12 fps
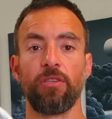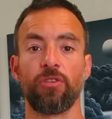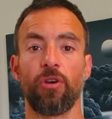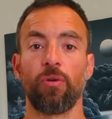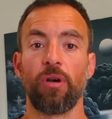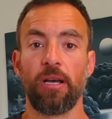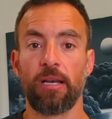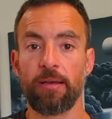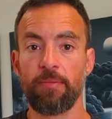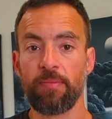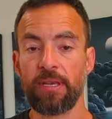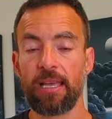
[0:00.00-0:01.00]
So
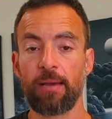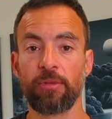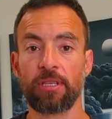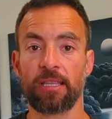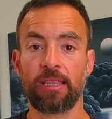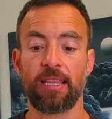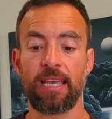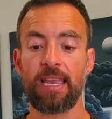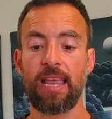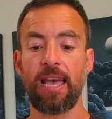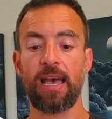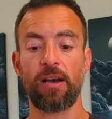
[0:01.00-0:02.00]
being able to lay
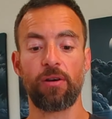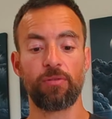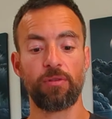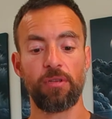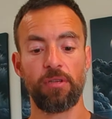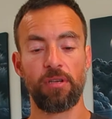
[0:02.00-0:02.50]
down